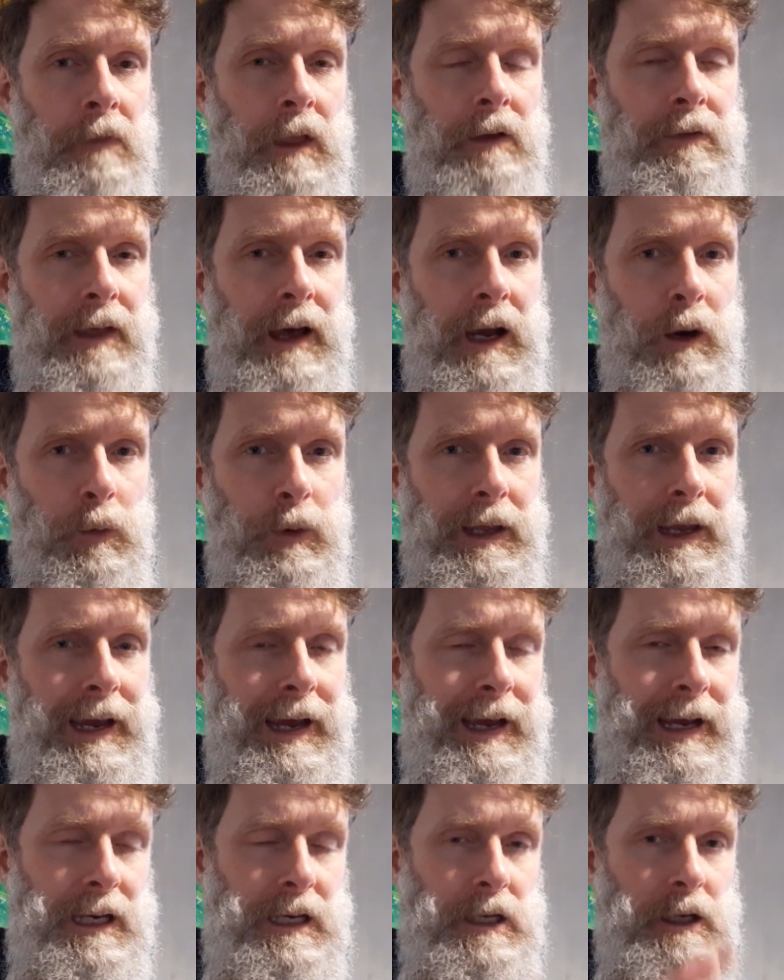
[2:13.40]
that we
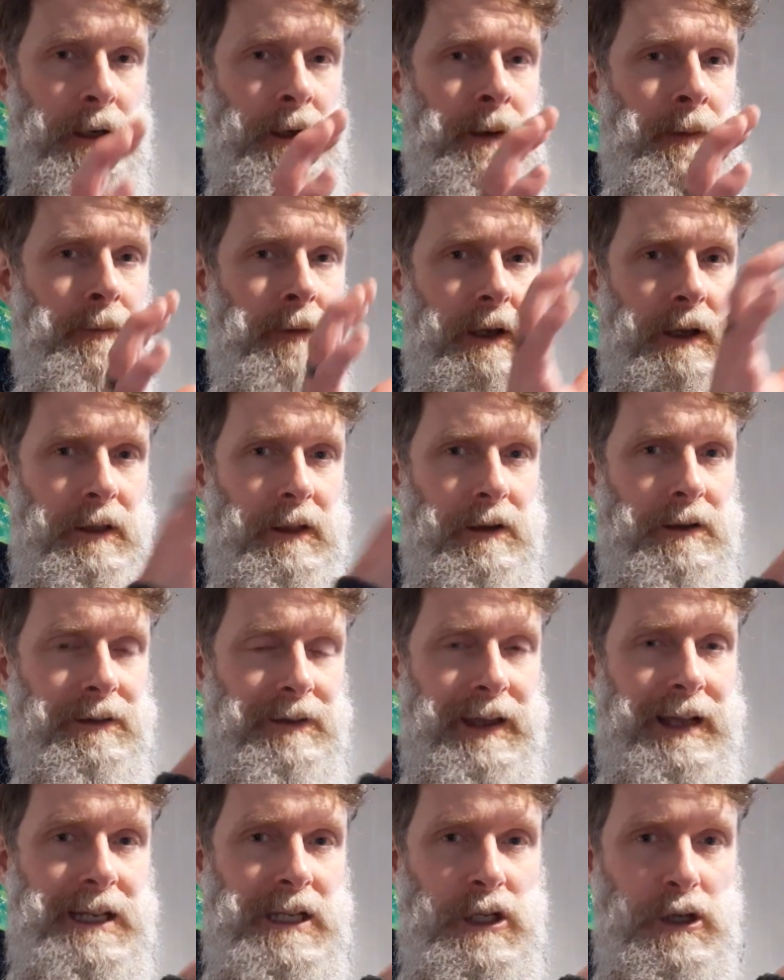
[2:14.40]
had in the
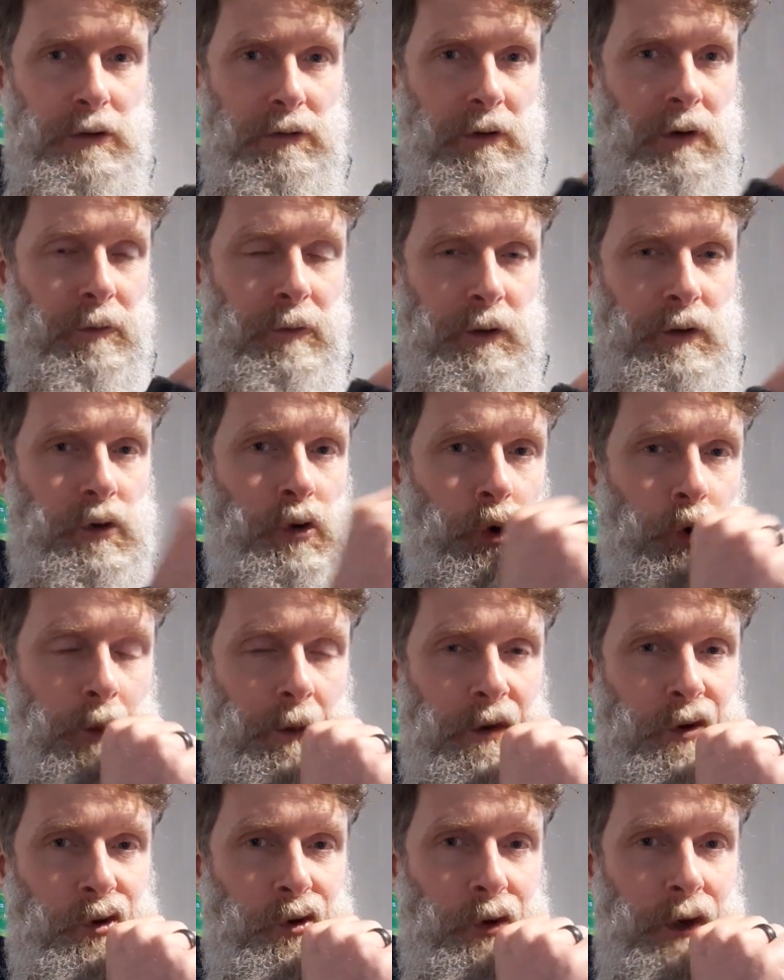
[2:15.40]
centre of the
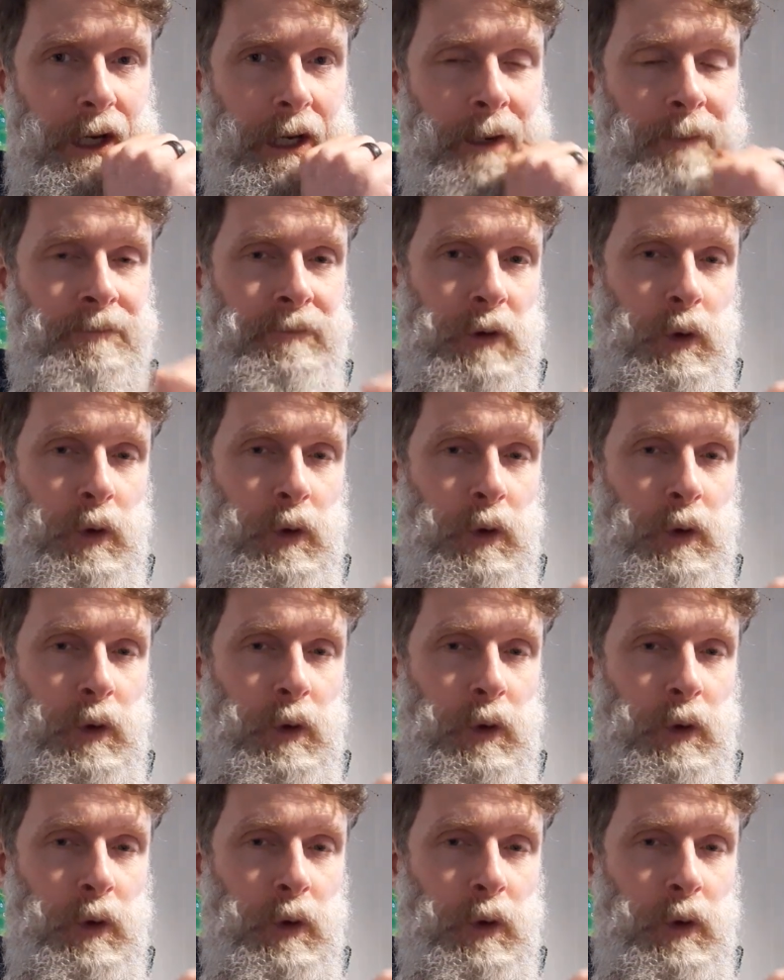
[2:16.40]
dormitory.